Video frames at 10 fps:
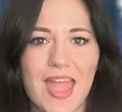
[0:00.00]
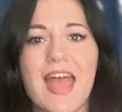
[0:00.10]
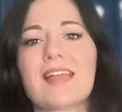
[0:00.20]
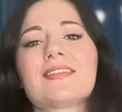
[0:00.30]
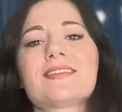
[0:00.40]

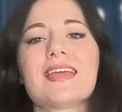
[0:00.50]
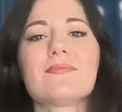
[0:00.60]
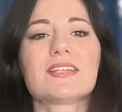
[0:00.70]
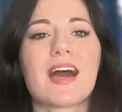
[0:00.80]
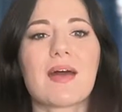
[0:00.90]
At the
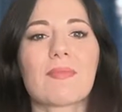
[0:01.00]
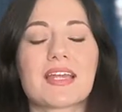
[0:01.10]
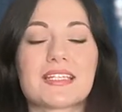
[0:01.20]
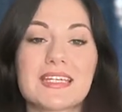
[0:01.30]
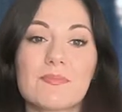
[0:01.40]
same time,
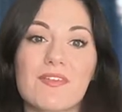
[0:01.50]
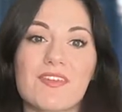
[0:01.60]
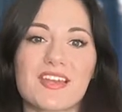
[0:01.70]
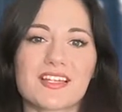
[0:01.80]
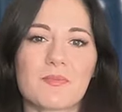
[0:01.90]
a deeper
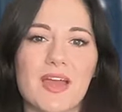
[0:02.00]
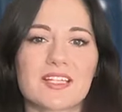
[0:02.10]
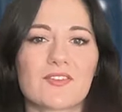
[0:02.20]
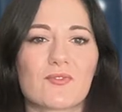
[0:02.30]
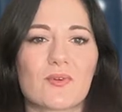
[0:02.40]
than
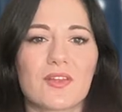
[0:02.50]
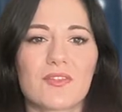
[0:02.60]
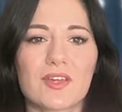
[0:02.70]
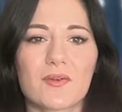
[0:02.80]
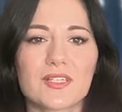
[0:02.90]
expected fall
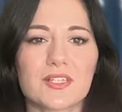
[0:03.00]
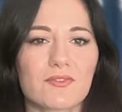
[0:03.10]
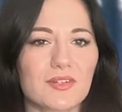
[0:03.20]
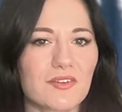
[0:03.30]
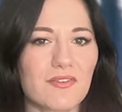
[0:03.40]
in the U S
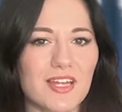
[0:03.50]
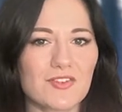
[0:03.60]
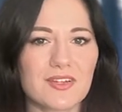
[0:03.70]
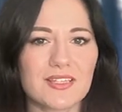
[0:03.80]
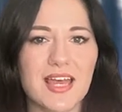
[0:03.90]
crude
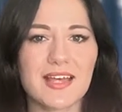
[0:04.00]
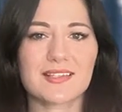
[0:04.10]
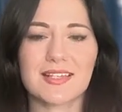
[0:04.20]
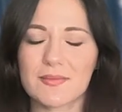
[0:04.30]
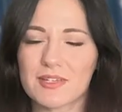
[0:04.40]
inventories
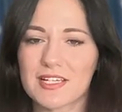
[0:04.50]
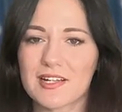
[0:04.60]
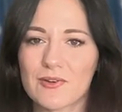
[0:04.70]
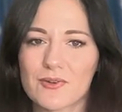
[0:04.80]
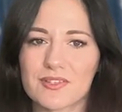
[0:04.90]
has
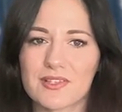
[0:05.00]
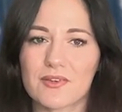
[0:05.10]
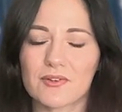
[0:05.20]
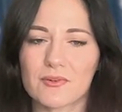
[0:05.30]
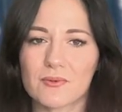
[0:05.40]
limited
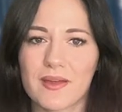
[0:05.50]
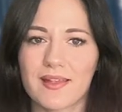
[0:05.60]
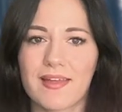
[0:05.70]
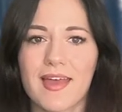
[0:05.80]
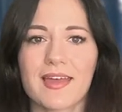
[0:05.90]
losses on
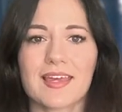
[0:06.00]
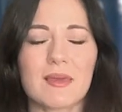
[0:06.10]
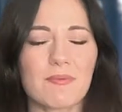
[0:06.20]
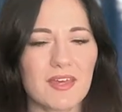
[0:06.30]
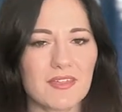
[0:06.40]
oil,
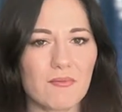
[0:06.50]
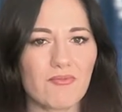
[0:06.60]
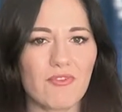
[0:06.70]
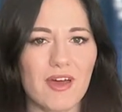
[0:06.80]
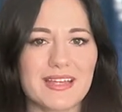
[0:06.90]
keeping the
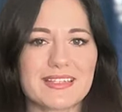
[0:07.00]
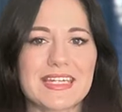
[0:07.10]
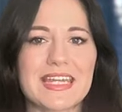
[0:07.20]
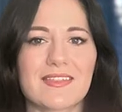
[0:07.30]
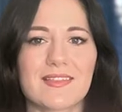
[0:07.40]

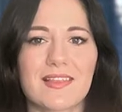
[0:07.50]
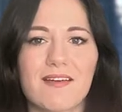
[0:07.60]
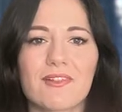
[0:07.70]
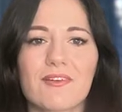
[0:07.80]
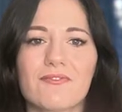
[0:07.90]
price near the
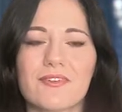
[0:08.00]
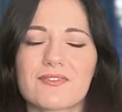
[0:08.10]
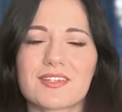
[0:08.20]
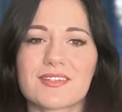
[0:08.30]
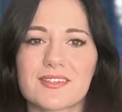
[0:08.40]
level of
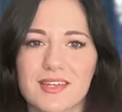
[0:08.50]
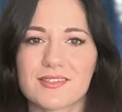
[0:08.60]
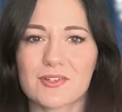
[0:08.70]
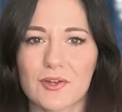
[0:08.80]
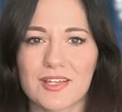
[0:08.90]

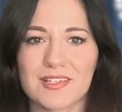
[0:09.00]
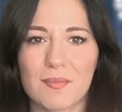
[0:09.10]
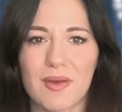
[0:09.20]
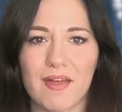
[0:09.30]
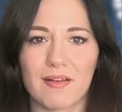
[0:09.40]
fifty-six dollars
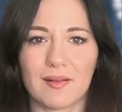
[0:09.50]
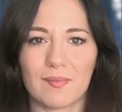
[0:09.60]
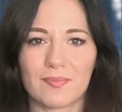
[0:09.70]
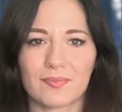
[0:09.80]
a barrel.